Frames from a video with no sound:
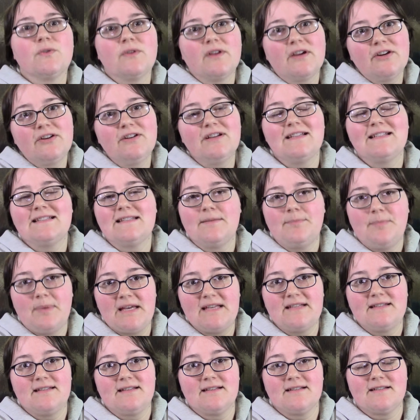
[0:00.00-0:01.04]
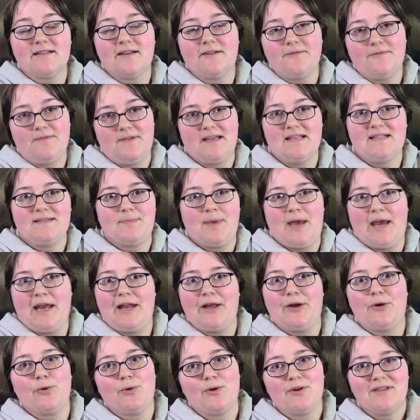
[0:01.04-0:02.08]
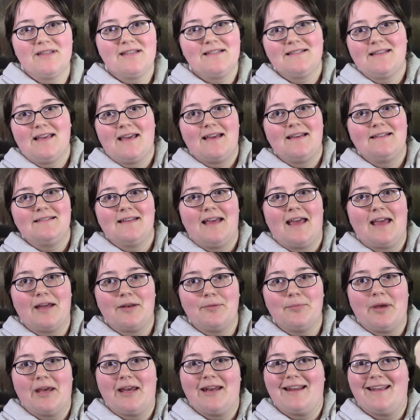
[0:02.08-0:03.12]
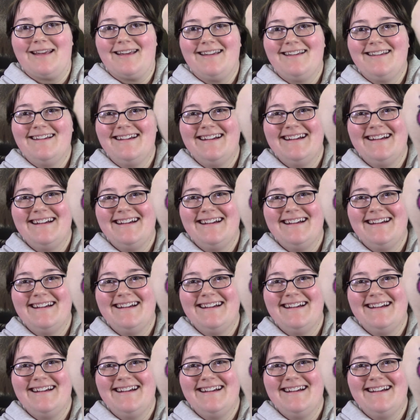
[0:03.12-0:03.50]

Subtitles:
there is the basics of face painting, or in this case, hand painting,